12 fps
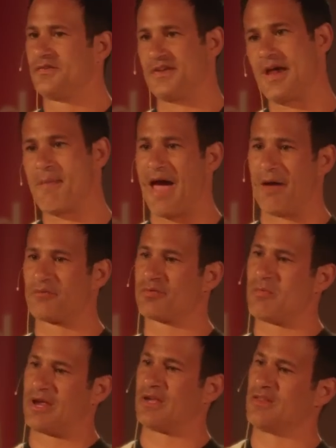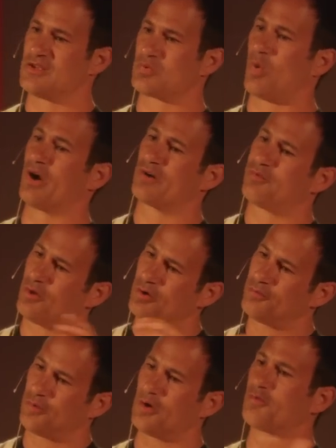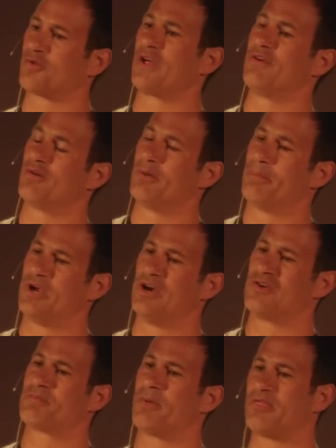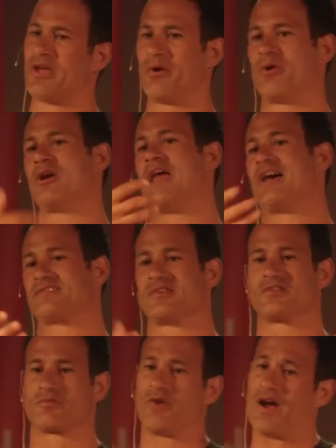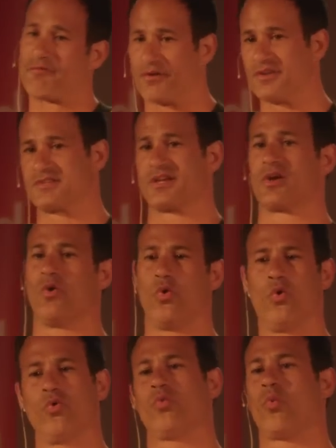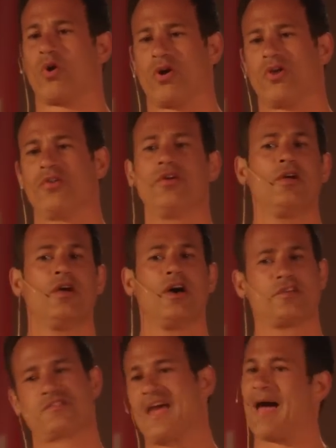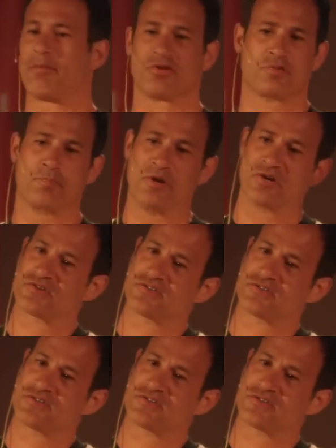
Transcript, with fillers: Sam Adams were making these wonderful, full flavored beers, but they were in essence referencing old world established beer